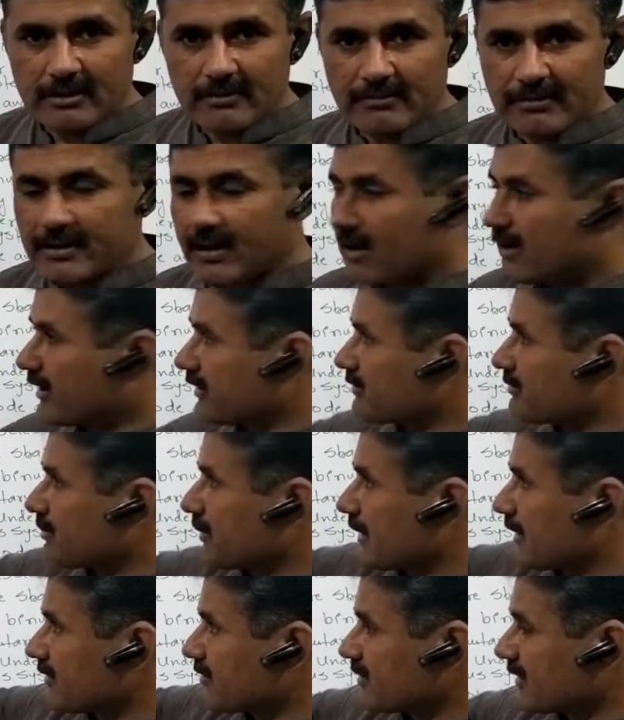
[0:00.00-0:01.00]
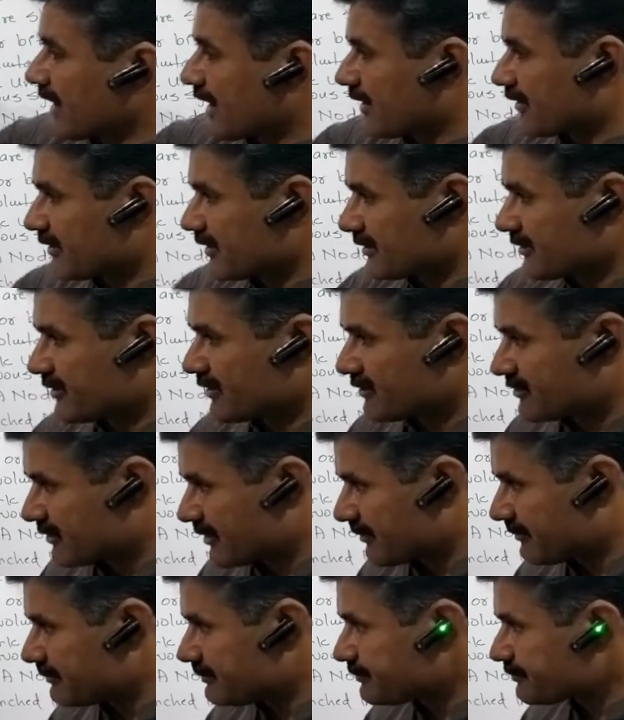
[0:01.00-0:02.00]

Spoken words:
when I'll explain the skeletal system.